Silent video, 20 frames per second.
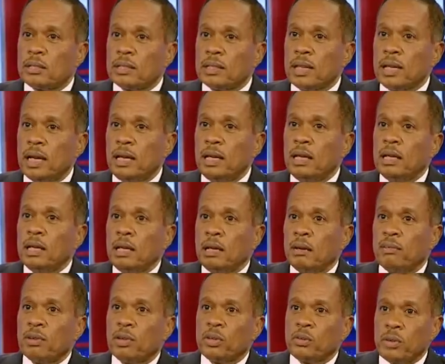today
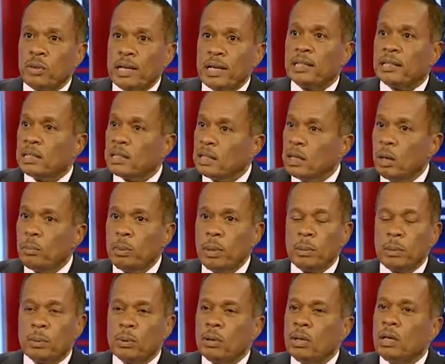for threatening to kill
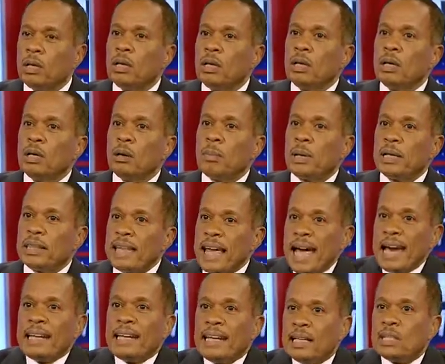people, but
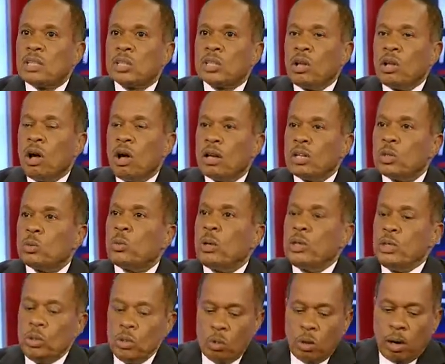that gets lost
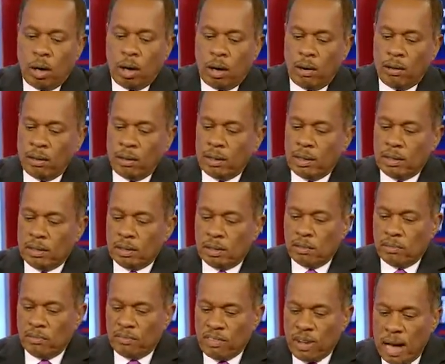when you are
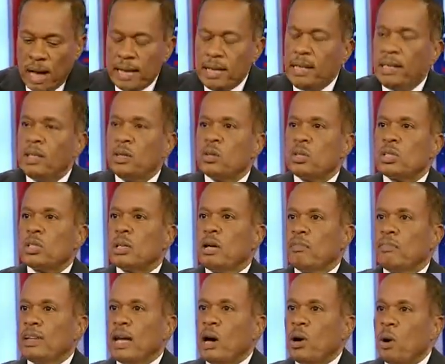finding
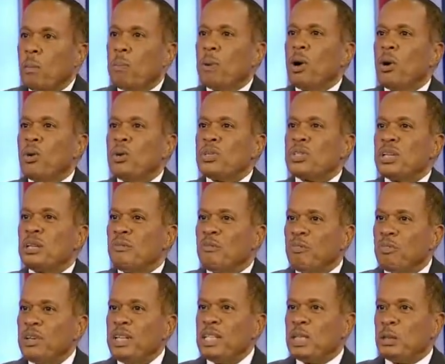yourself now opposing
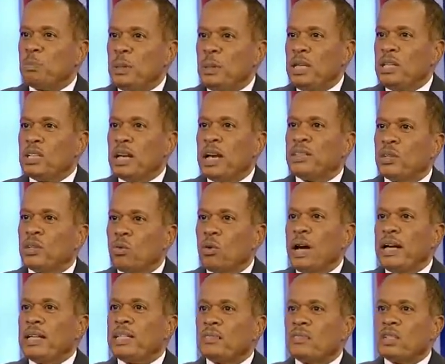free speech and the
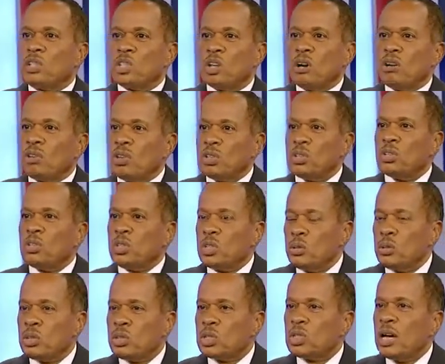rights of a journalist to
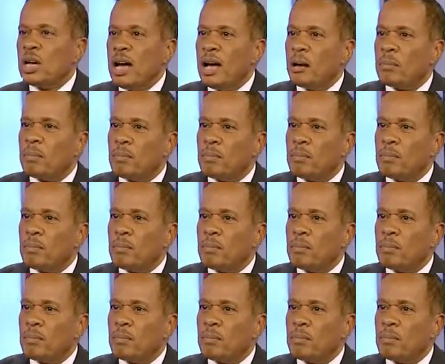do his job.